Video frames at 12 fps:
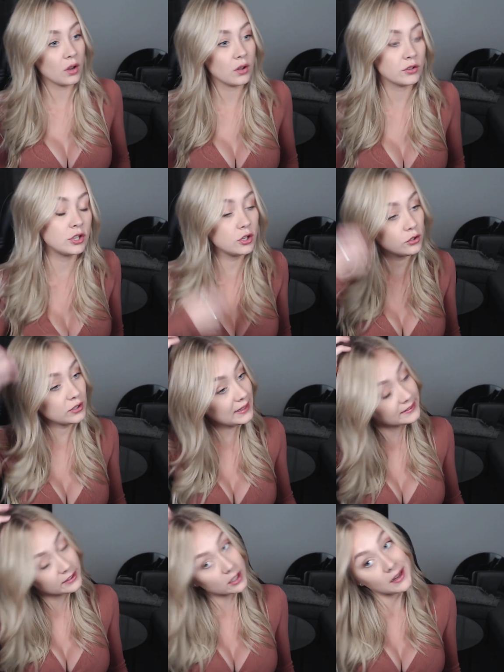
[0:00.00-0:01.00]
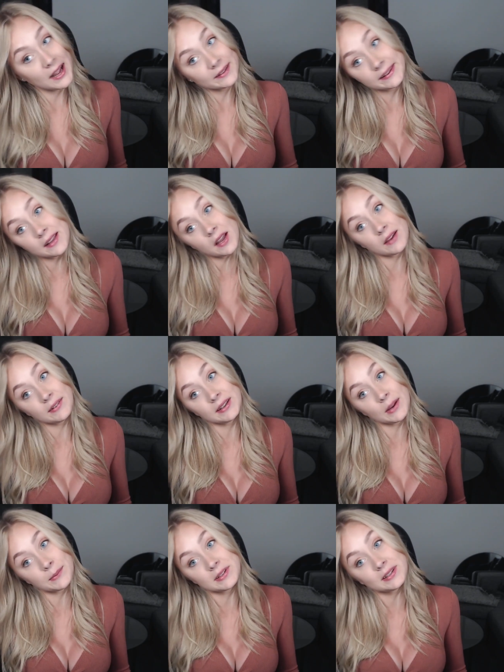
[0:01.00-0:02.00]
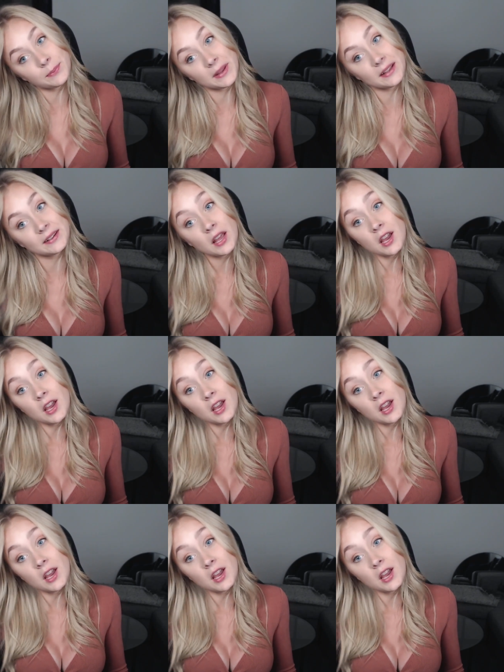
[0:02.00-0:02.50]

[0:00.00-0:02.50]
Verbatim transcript: Cutie is sarcastic every time she speaks.